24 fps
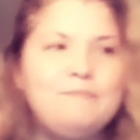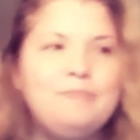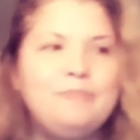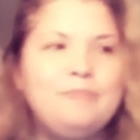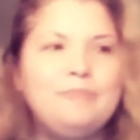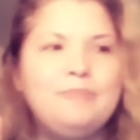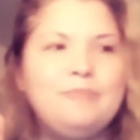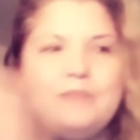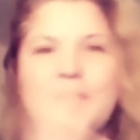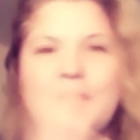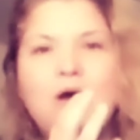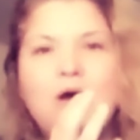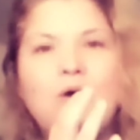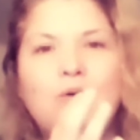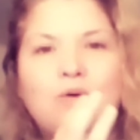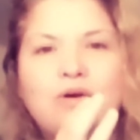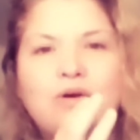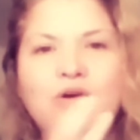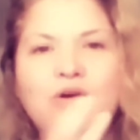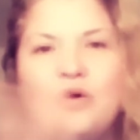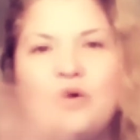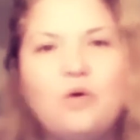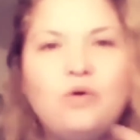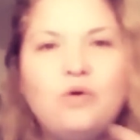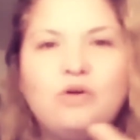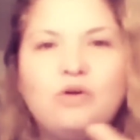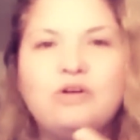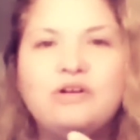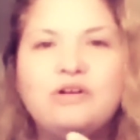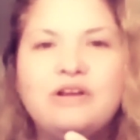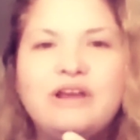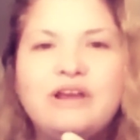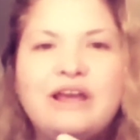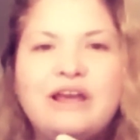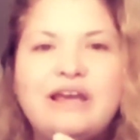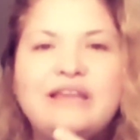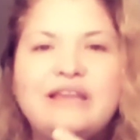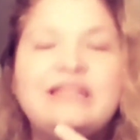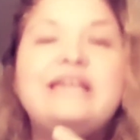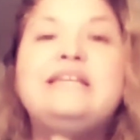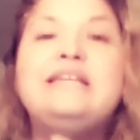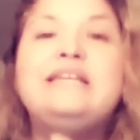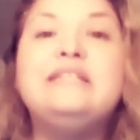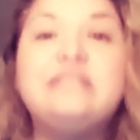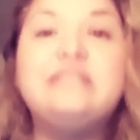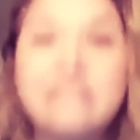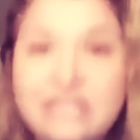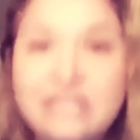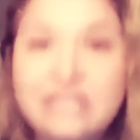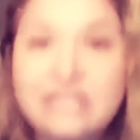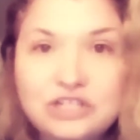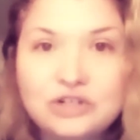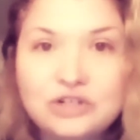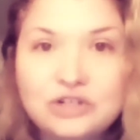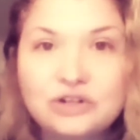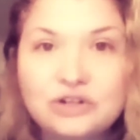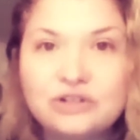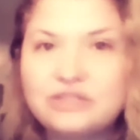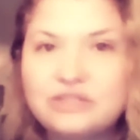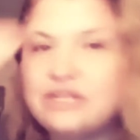No. Or like teachers,